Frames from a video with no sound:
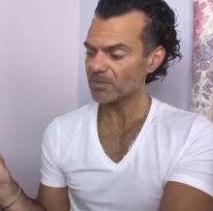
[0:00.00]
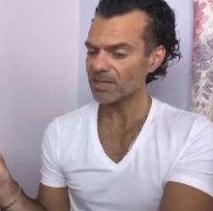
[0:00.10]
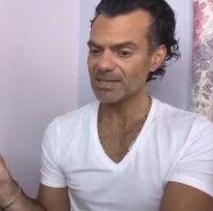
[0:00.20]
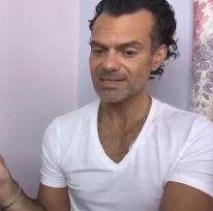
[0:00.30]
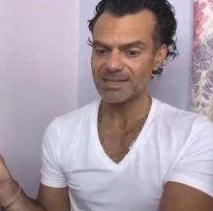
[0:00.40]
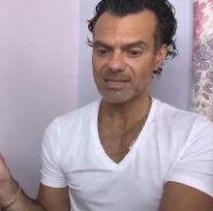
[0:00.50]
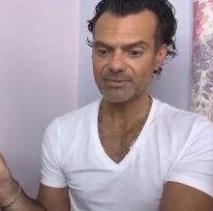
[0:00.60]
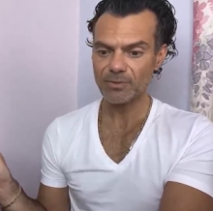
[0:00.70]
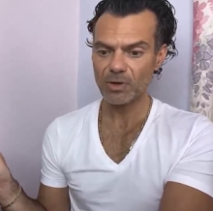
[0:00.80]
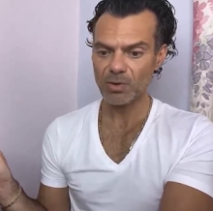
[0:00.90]
the six
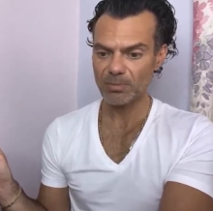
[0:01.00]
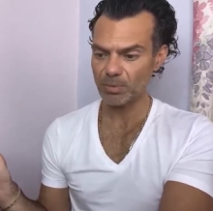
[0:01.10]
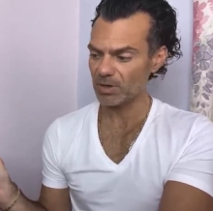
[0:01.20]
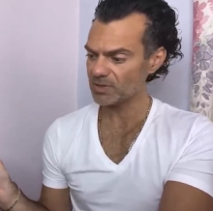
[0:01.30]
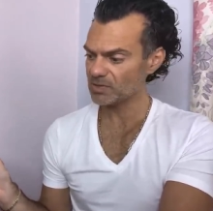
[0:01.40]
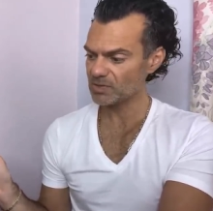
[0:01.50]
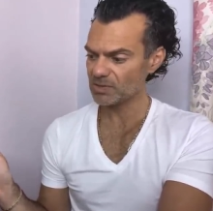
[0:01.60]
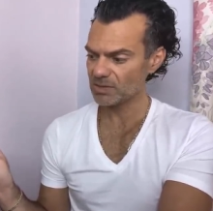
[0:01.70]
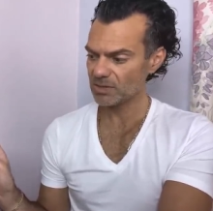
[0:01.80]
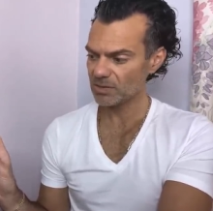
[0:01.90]
follow up
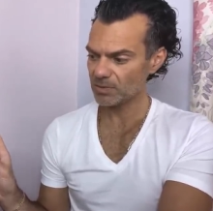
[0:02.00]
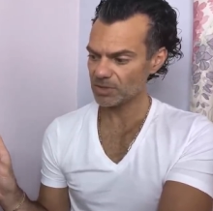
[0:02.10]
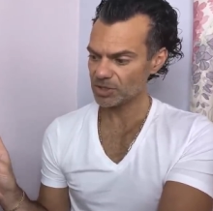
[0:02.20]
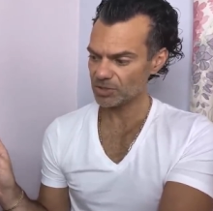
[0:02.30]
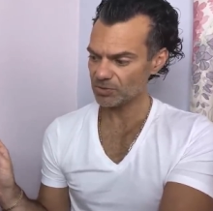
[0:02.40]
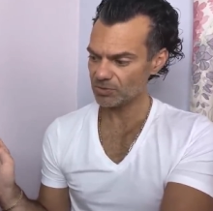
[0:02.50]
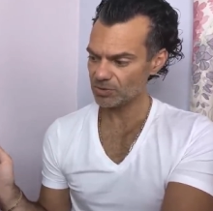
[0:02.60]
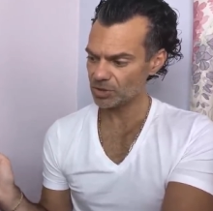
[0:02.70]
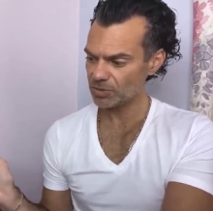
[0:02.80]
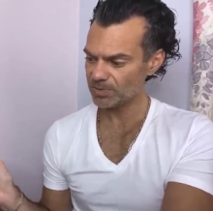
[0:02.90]
ones, which you
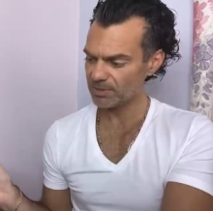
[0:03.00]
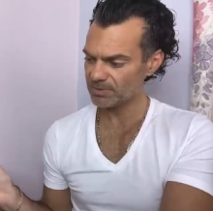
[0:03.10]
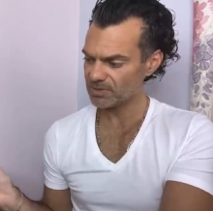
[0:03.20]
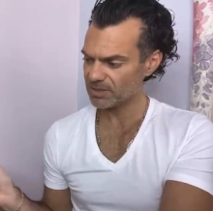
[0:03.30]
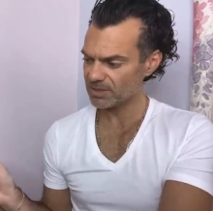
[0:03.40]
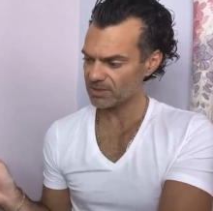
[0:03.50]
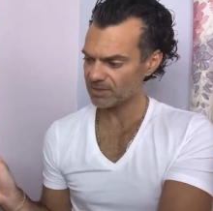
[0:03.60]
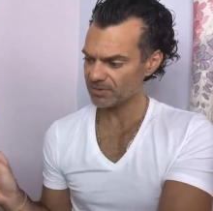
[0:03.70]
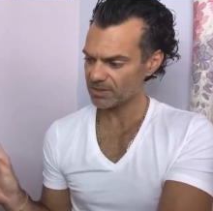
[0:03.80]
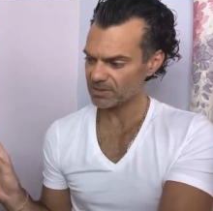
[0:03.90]
should be able to see. Let's see
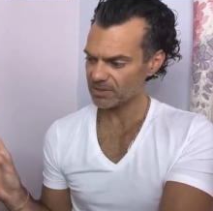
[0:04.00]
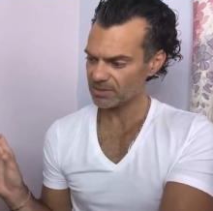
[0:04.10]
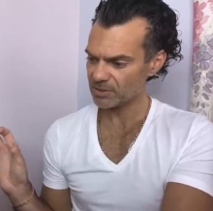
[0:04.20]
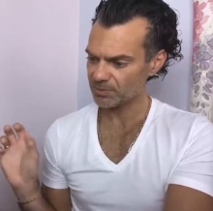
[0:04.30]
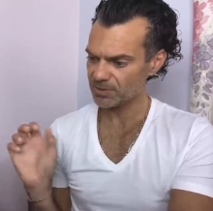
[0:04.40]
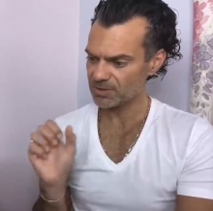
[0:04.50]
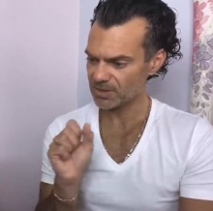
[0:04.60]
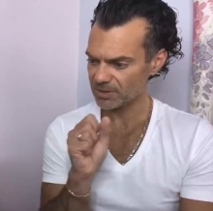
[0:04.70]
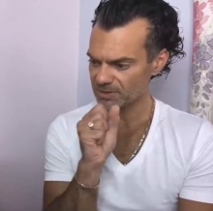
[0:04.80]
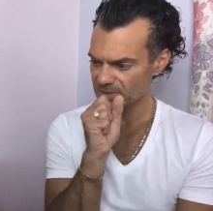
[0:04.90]
if that stays open. Is
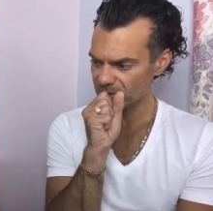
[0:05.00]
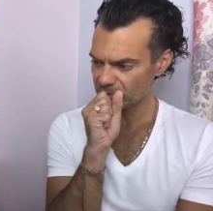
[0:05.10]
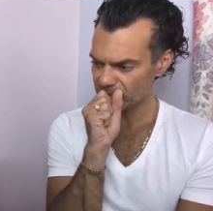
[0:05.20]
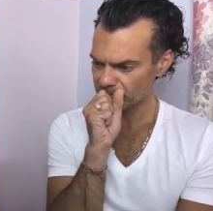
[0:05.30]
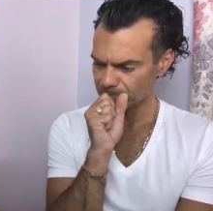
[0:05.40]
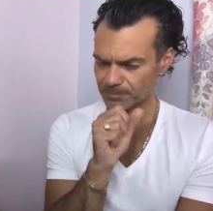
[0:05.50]
that going to stay open?